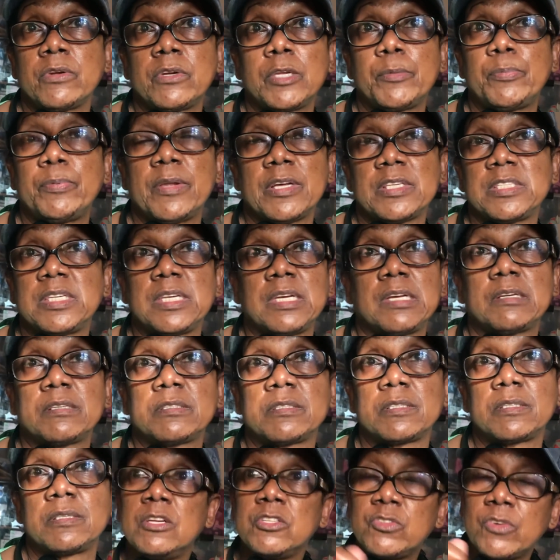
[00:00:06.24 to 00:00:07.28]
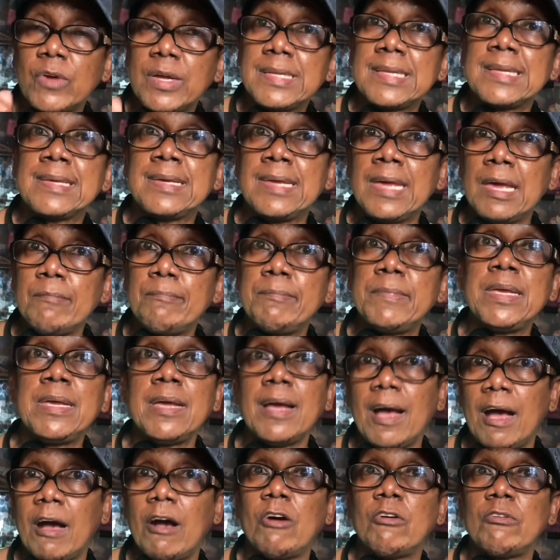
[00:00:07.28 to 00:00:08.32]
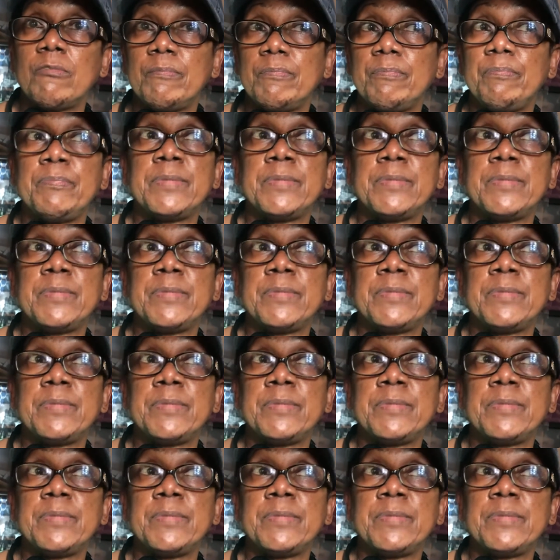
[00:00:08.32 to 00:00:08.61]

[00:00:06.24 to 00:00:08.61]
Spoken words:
plus years, trying to get me out